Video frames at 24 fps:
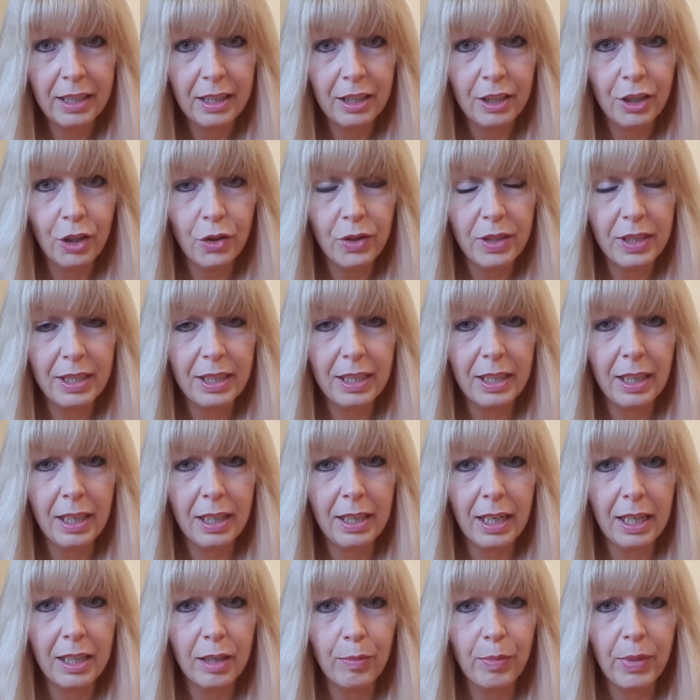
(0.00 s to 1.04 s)
using
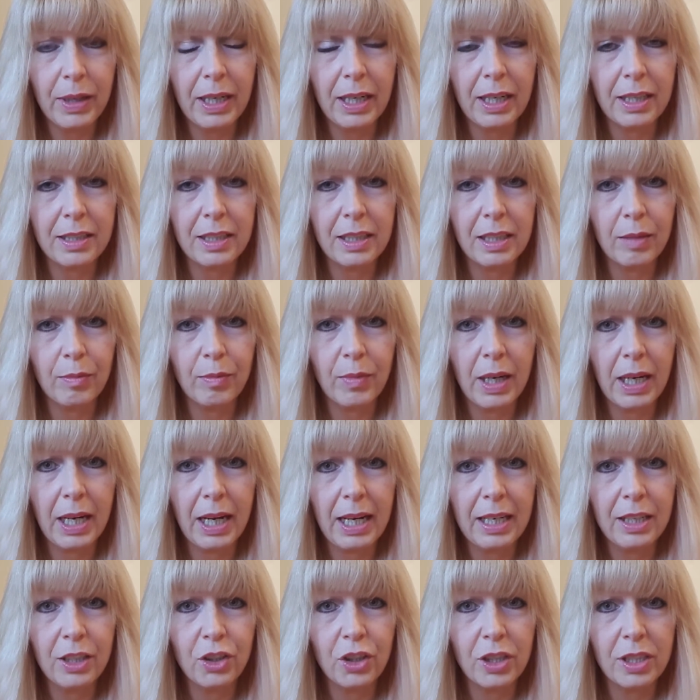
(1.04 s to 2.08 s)
another part of the
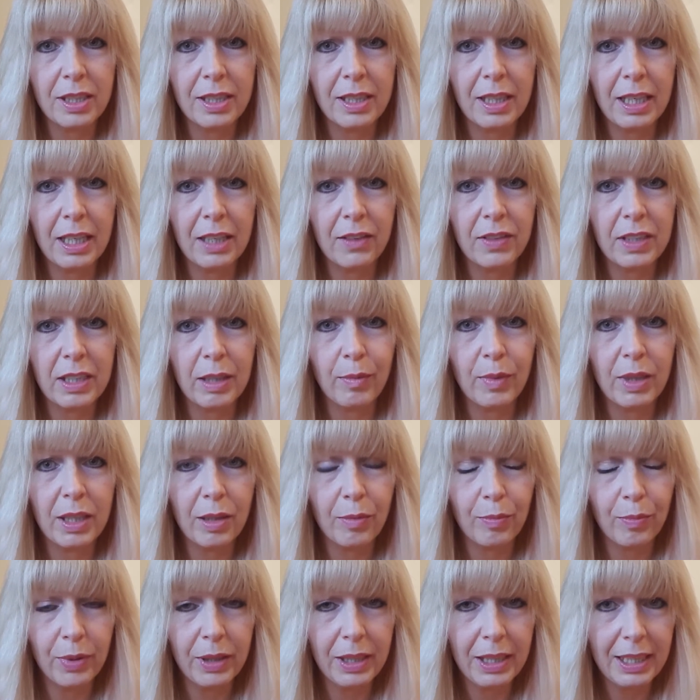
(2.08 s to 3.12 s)
mind. Just think of something
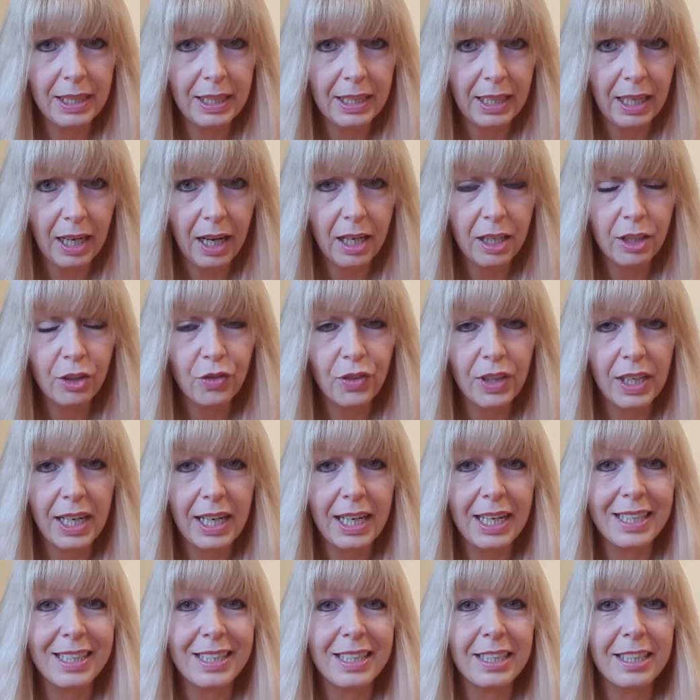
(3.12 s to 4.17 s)
completely
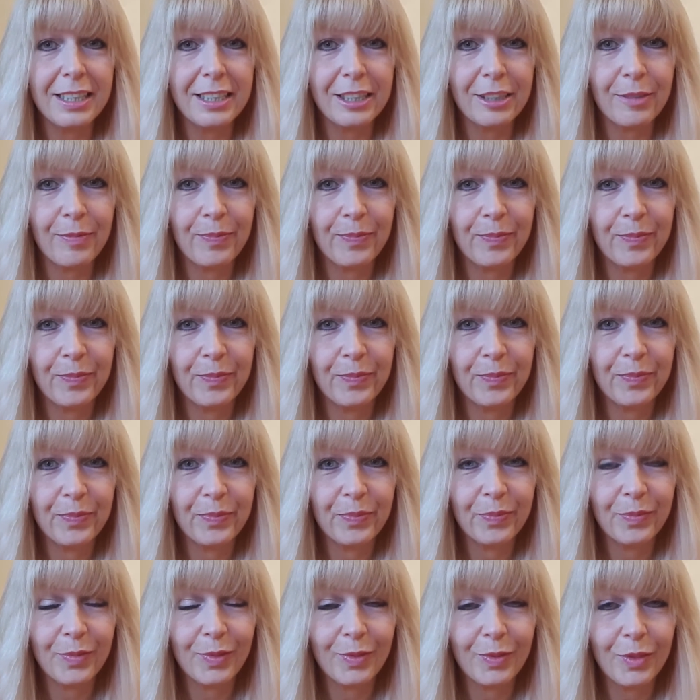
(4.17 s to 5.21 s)
unrelated.
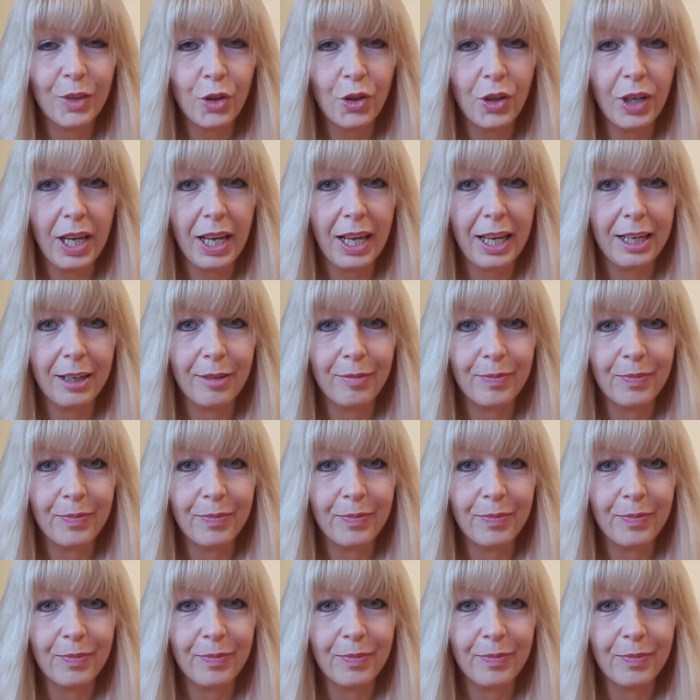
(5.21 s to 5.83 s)
Okay.